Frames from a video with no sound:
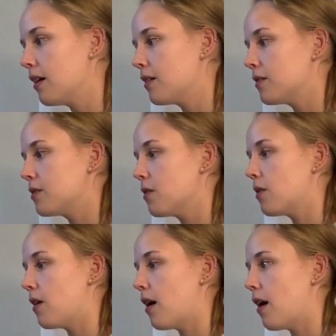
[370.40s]

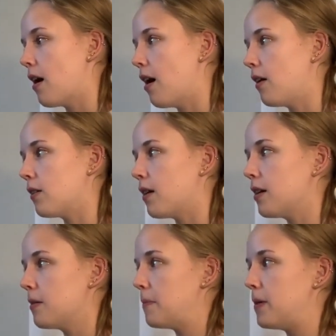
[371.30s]
So a
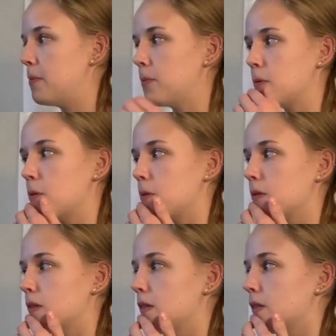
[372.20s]
lot of people,
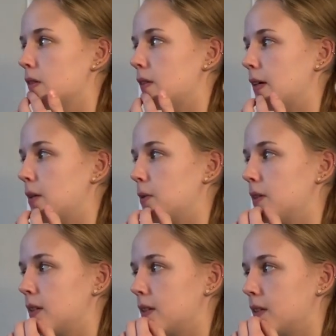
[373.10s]
like,
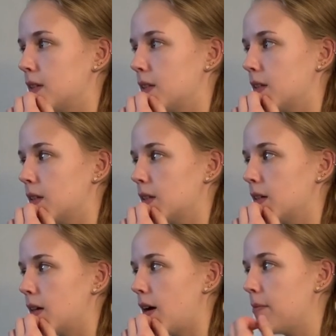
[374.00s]
when
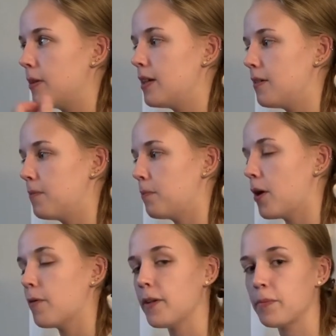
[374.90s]
I believe
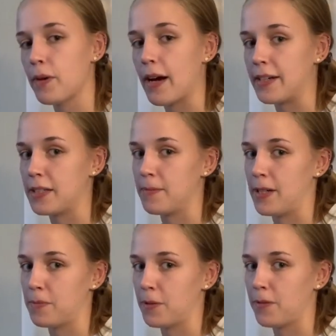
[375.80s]
perfect practice
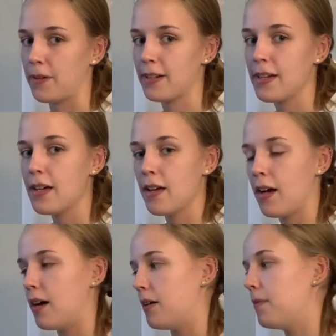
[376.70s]
makes perfect.
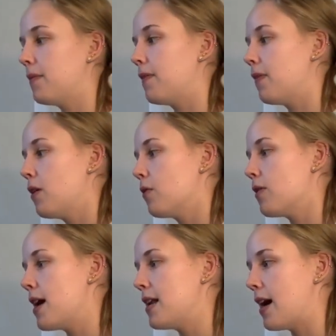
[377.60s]

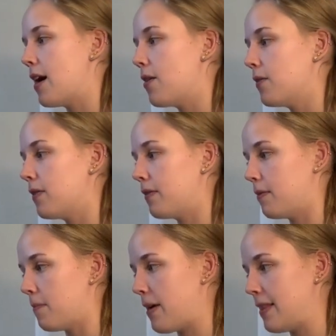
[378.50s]
Right now,
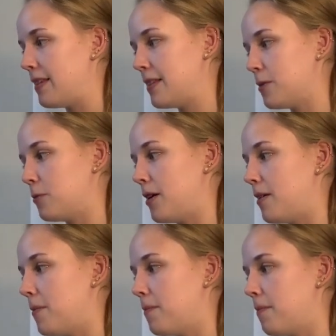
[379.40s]
this is what
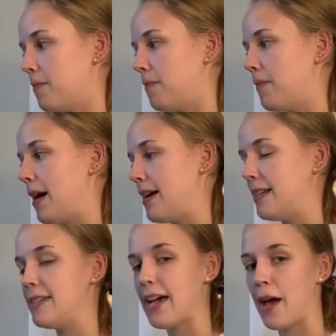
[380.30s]
my
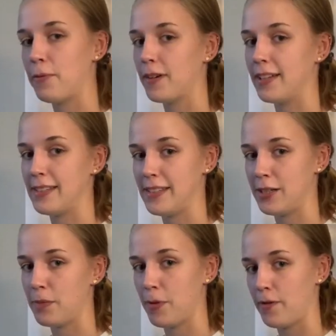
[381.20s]
dad would
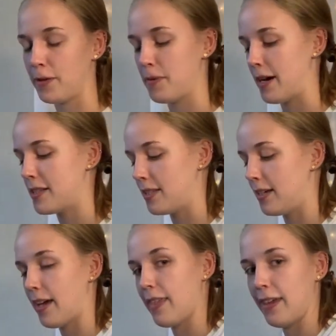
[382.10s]
consider perfect
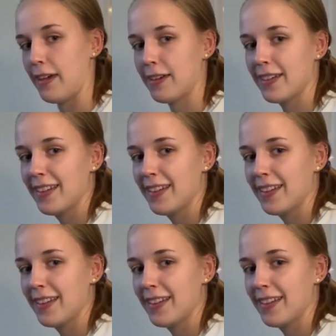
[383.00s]
practicing, I think.